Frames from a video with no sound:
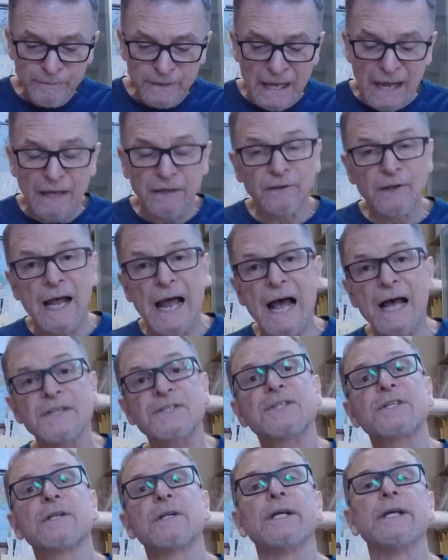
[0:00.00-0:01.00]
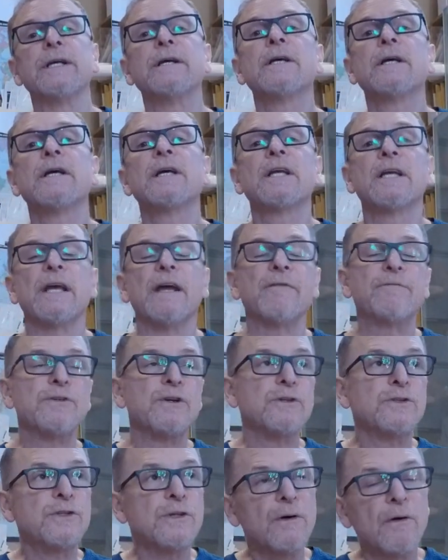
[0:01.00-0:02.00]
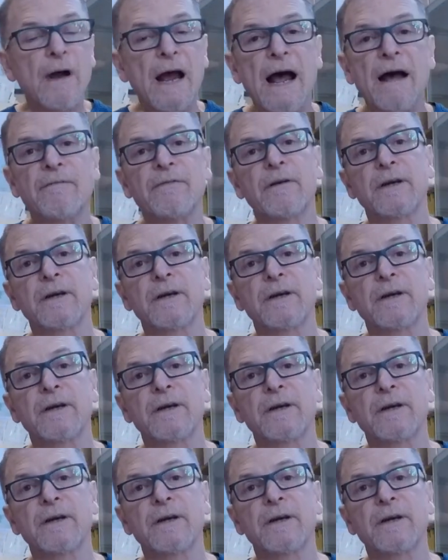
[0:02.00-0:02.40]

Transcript: And lastly, if you do have